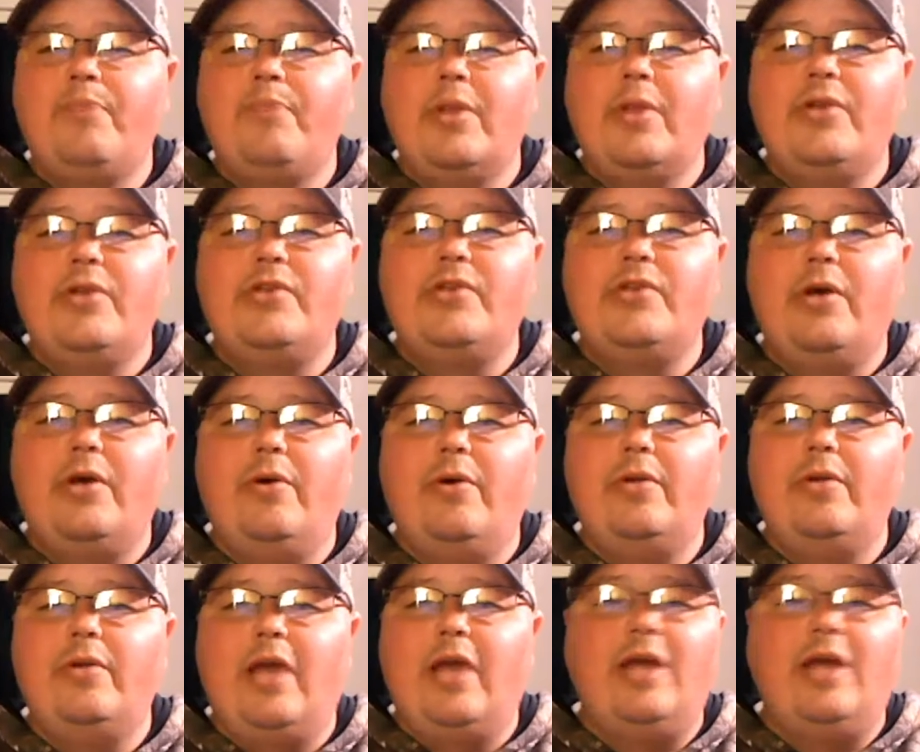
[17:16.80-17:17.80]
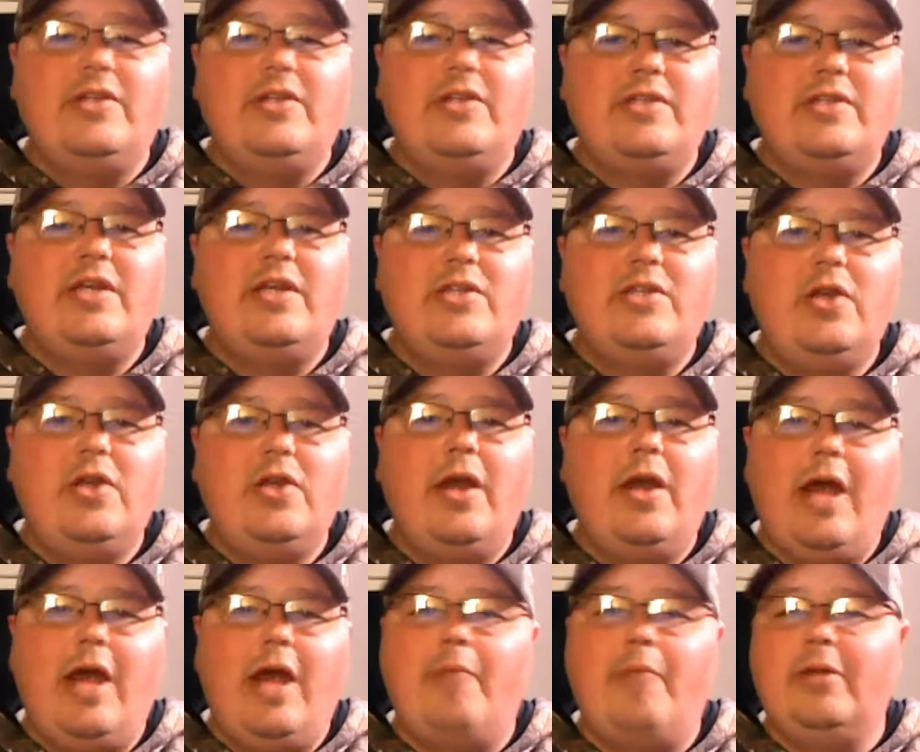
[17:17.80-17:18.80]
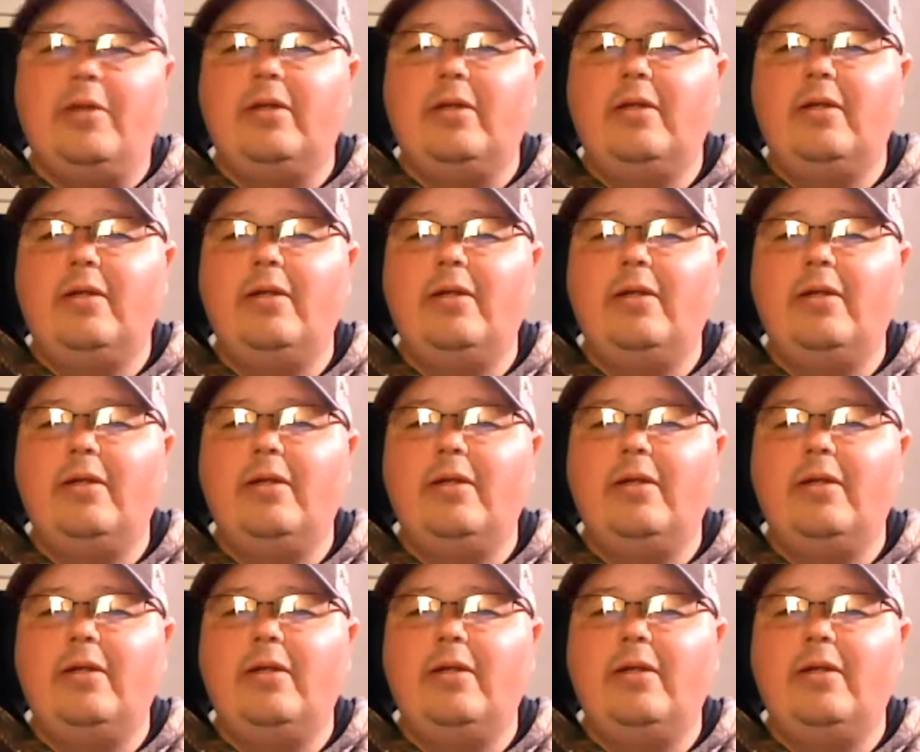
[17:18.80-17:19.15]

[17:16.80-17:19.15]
So yeah, it's gonna happen.